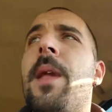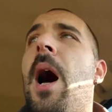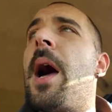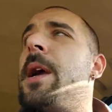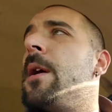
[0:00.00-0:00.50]

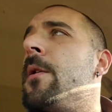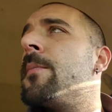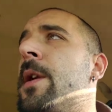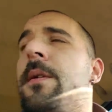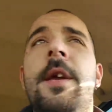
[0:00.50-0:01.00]
I
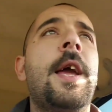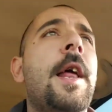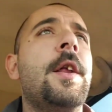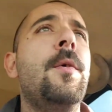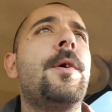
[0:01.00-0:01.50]
am
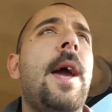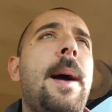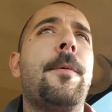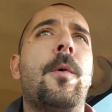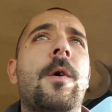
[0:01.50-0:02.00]
getting new
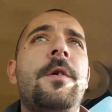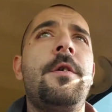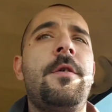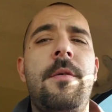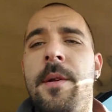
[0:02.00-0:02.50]
cab
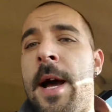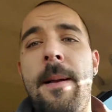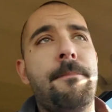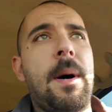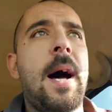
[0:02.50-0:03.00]
corners, not
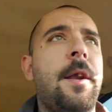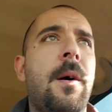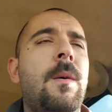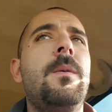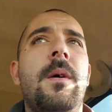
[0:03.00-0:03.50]
Bondo,